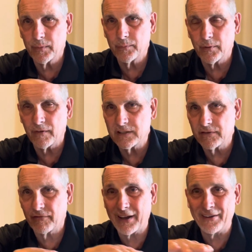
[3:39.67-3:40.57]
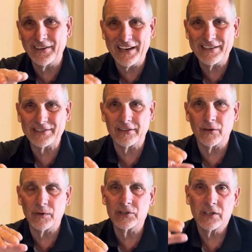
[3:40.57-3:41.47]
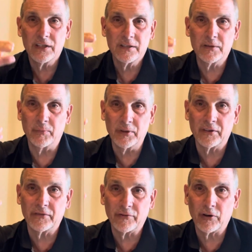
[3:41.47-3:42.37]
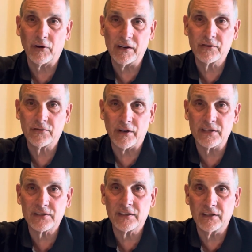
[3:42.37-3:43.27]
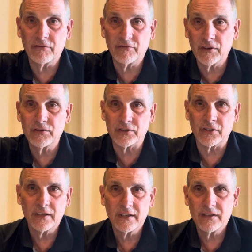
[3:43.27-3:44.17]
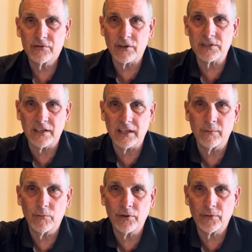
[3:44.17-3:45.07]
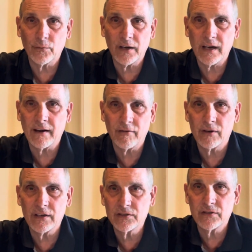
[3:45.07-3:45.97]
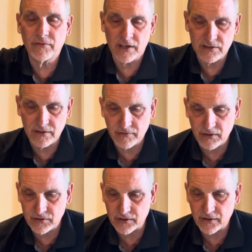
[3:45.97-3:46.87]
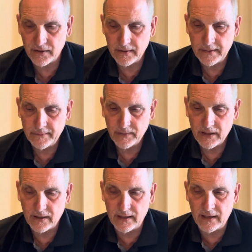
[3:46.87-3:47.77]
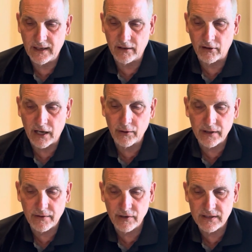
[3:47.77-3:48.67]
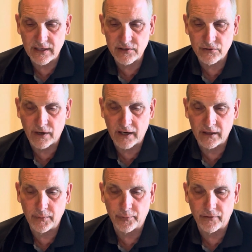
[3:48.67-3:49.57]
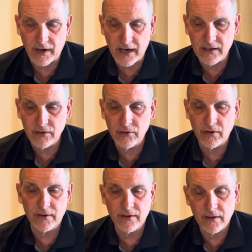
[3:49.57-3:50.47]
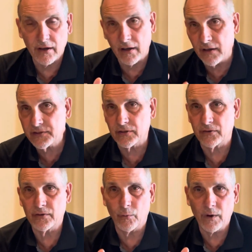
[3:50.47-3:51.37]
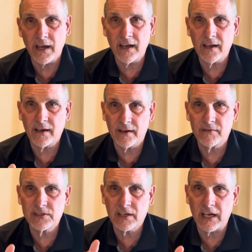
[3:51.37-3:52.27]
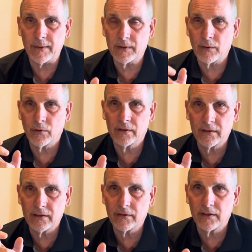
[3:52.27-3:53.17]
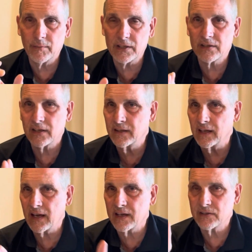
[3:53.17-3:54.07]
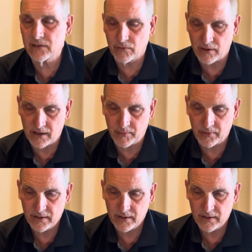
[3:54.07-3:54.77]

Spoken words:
provides a foundation on which to build for greater trust in the future, trusting him with whatever it is you face in the future. And along with every test, trial, he'll provide you also the way of escape. That word literally means the exit ramp.